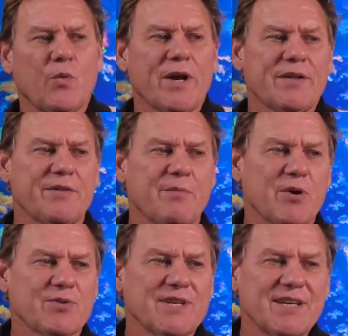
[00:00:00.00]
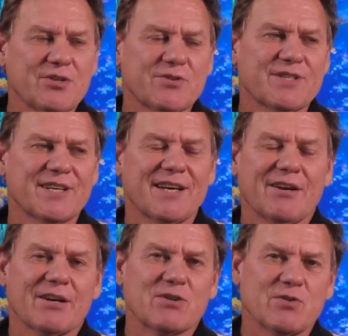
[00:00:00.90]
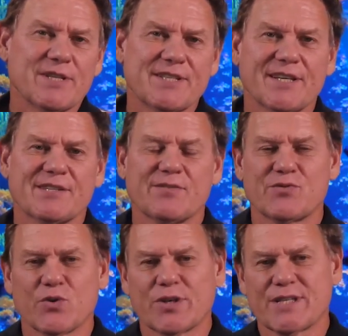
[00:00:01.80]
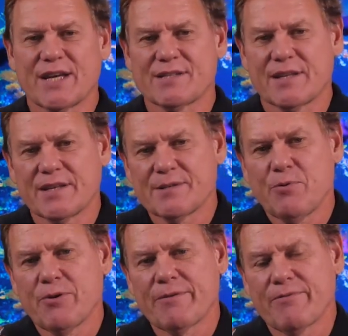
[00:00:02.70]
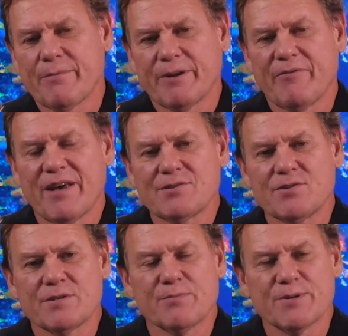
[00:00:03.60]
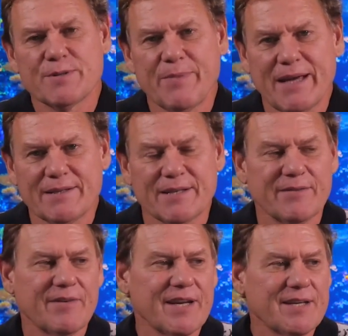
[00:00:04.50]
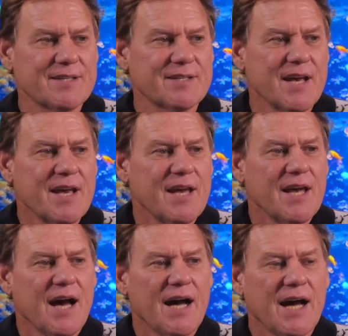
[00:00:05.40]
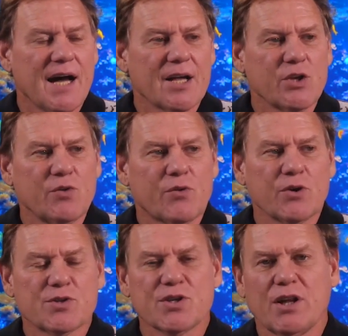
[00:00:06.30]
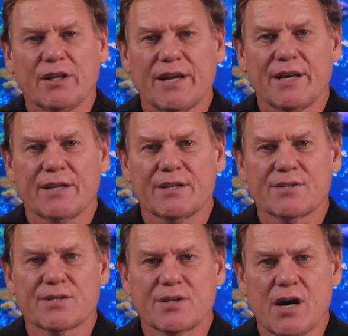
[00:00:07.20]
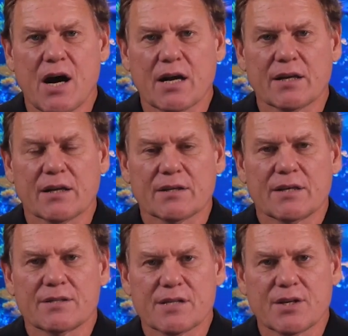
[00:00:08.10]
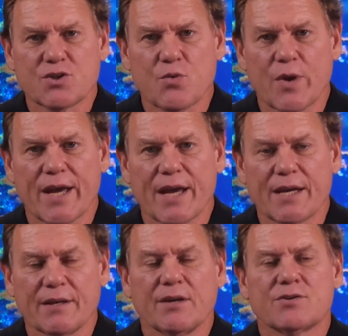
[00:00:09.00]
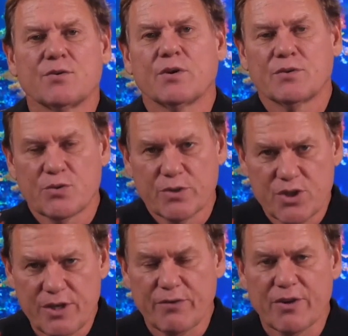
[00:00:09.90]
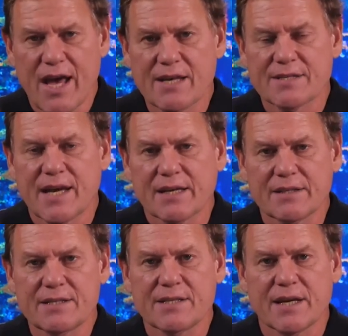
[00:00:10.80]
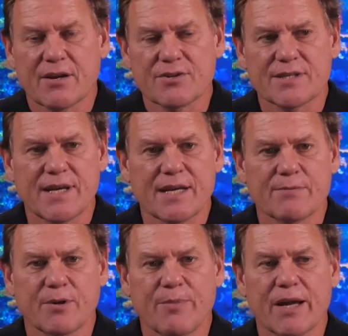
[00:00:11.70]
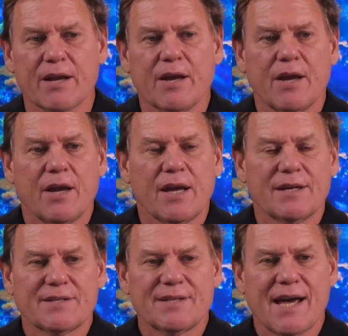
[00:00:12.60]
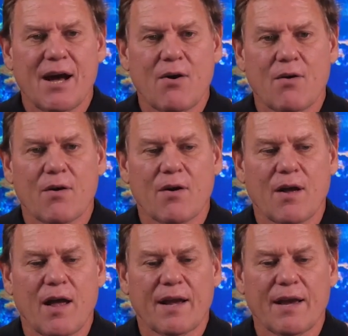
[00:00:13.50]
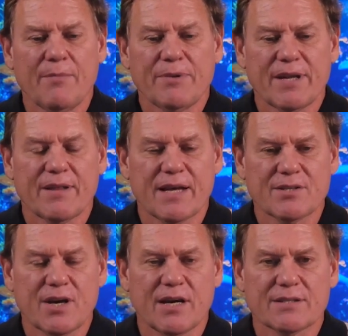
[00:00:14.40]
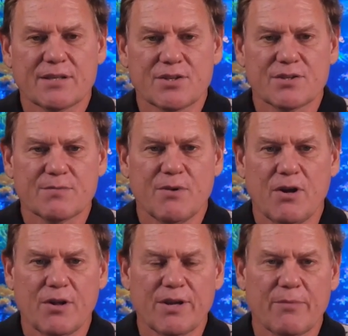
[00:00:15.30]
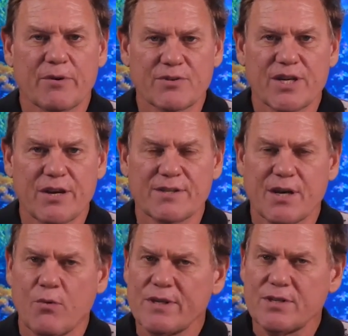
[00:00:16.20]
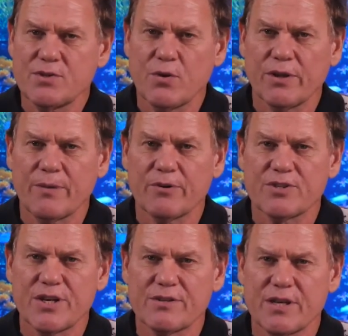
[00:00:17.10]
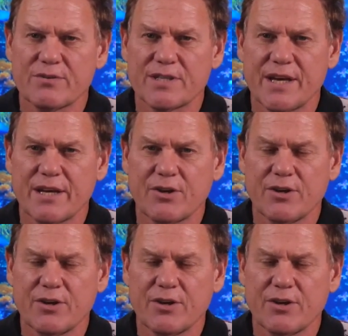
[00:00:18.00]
one of the most interesting characteristics of XORTX at this point from an investor's perspective is you've consolidated the stock in such a way to achieve your NASDAQ listing, understandable, but it's now a company that's got such a small number of shares out. What's the total number of shares outstanding